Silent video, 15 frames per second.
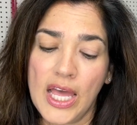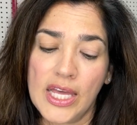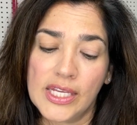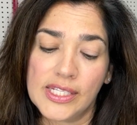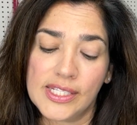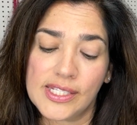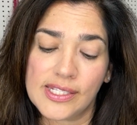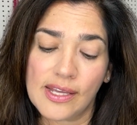
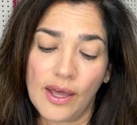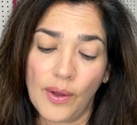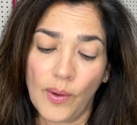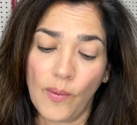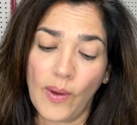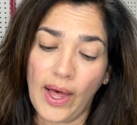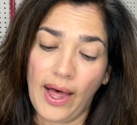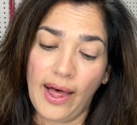
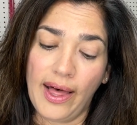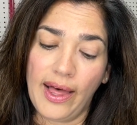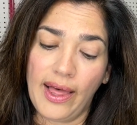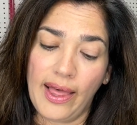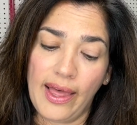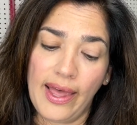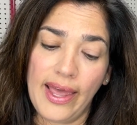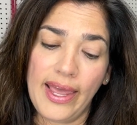So
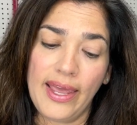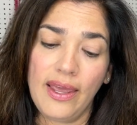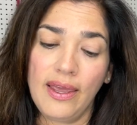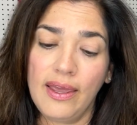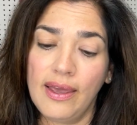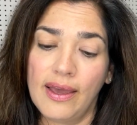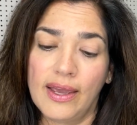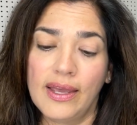
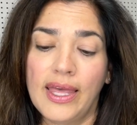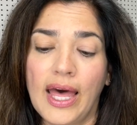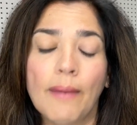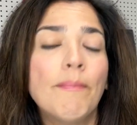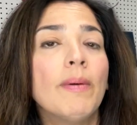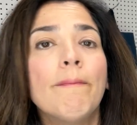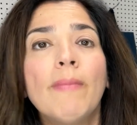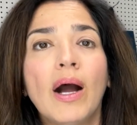I got
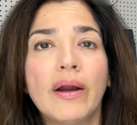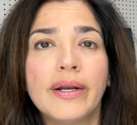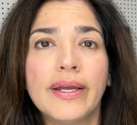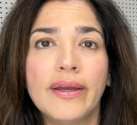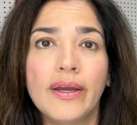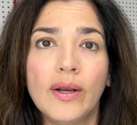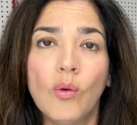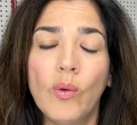
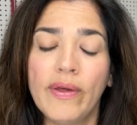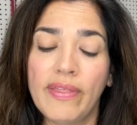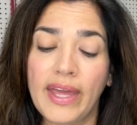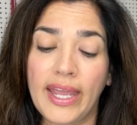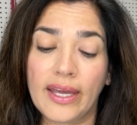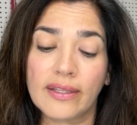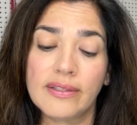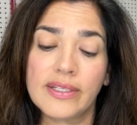bombarded
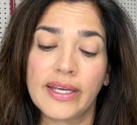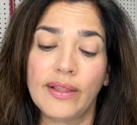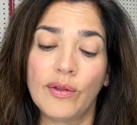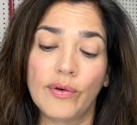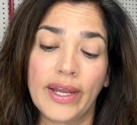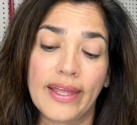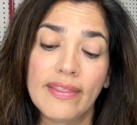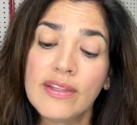with Ann
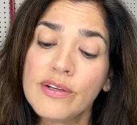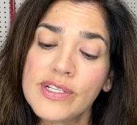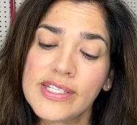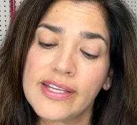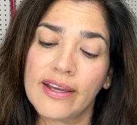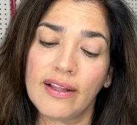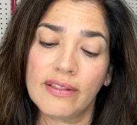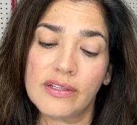Taylor and their
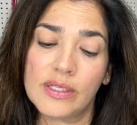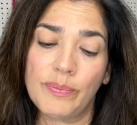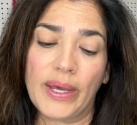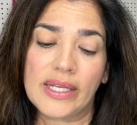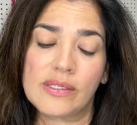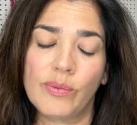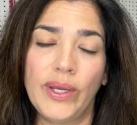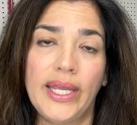sale this
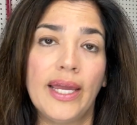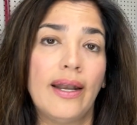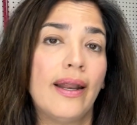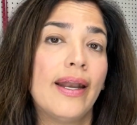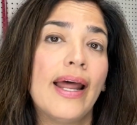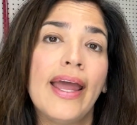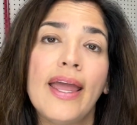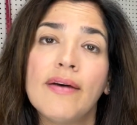past weekend,
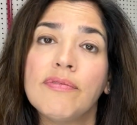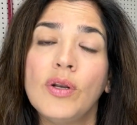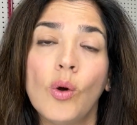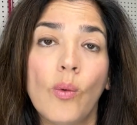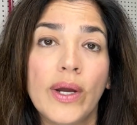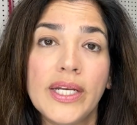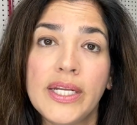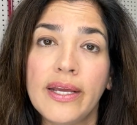and I have
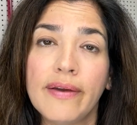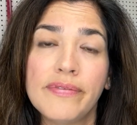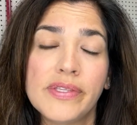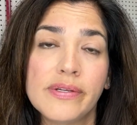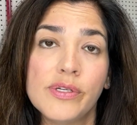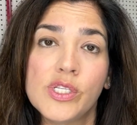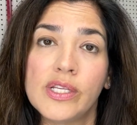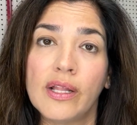no idea if
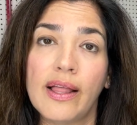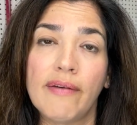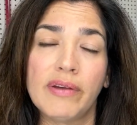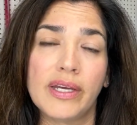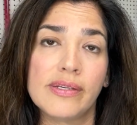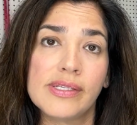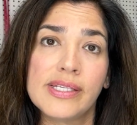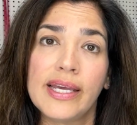they're still
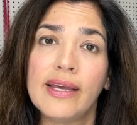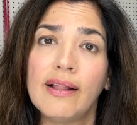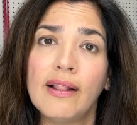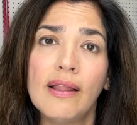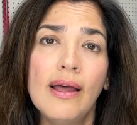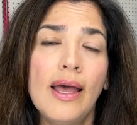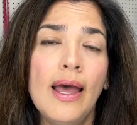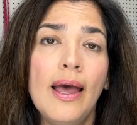having a
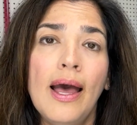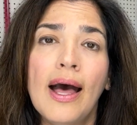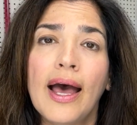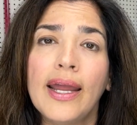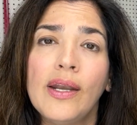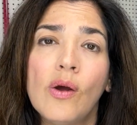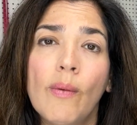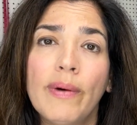sale.
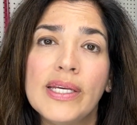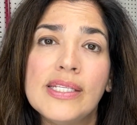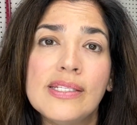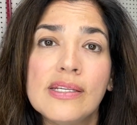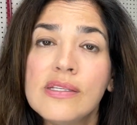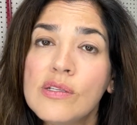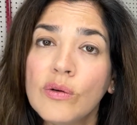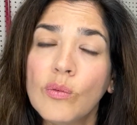I know my
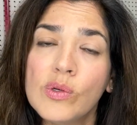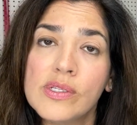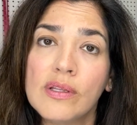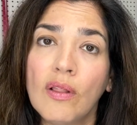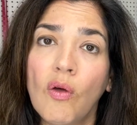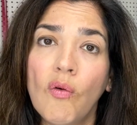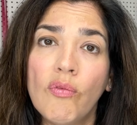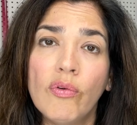sister was
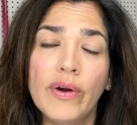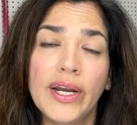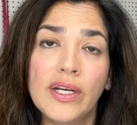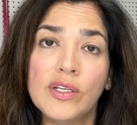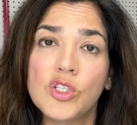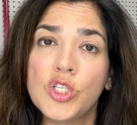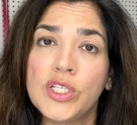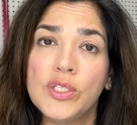all over it
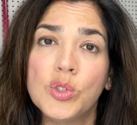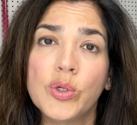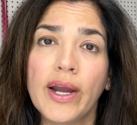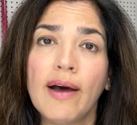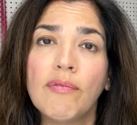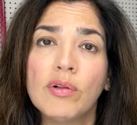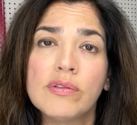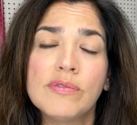because she
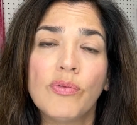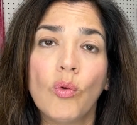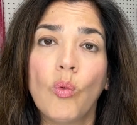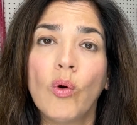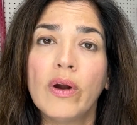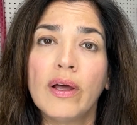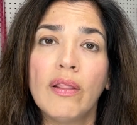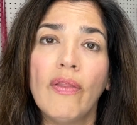travels for
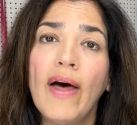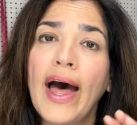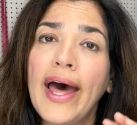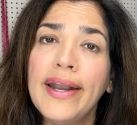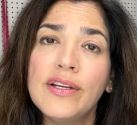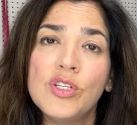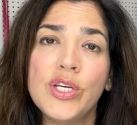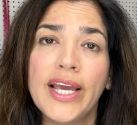work a
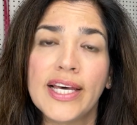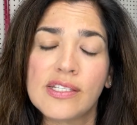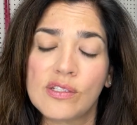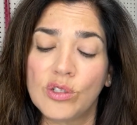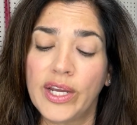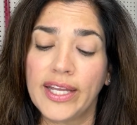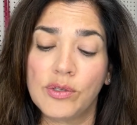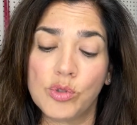lot and she has
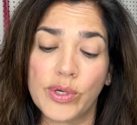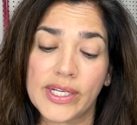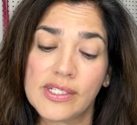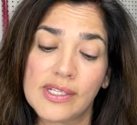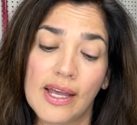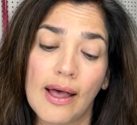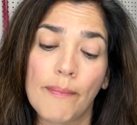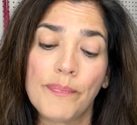to get
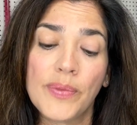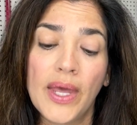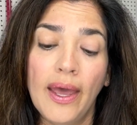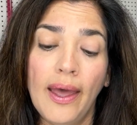dressed up.